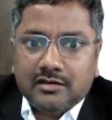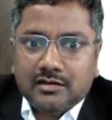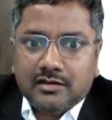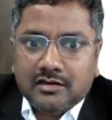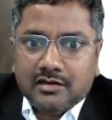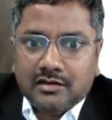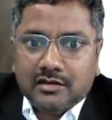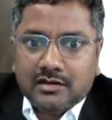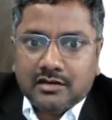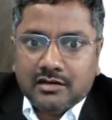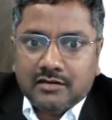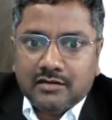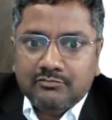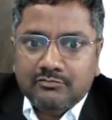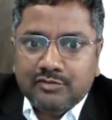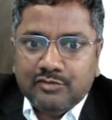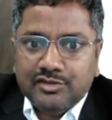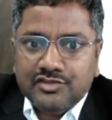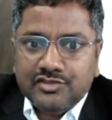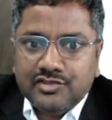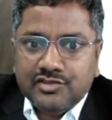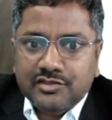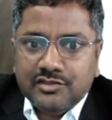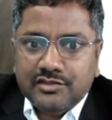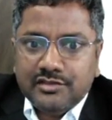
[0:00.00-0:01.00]

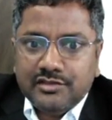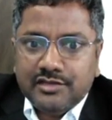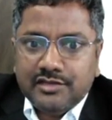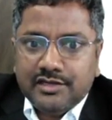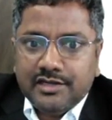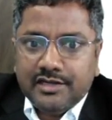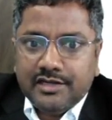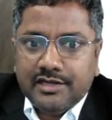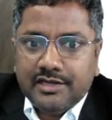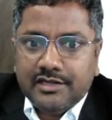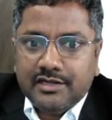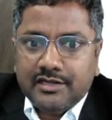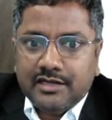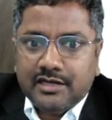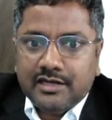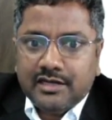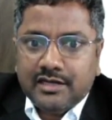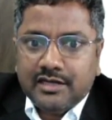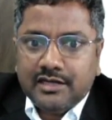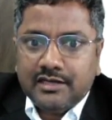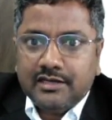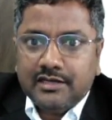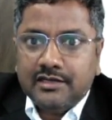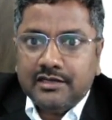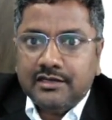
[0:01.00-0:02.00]
combustion delta
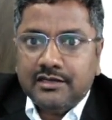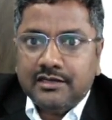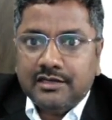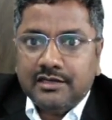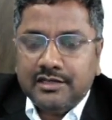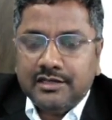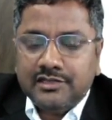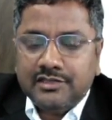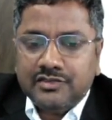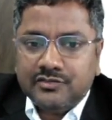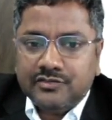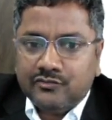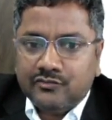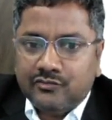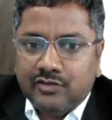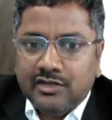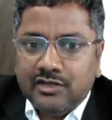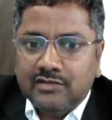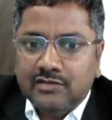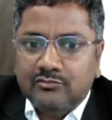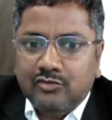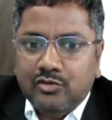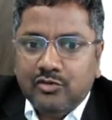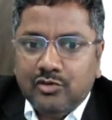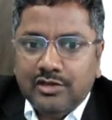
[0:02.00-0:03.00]
H, 1
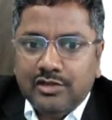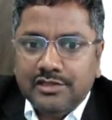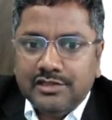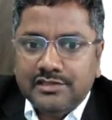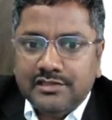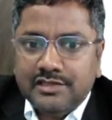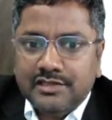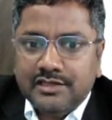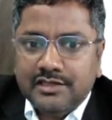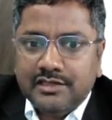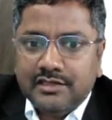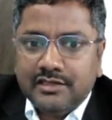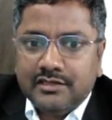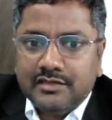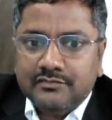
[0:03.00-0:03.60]
mole is there,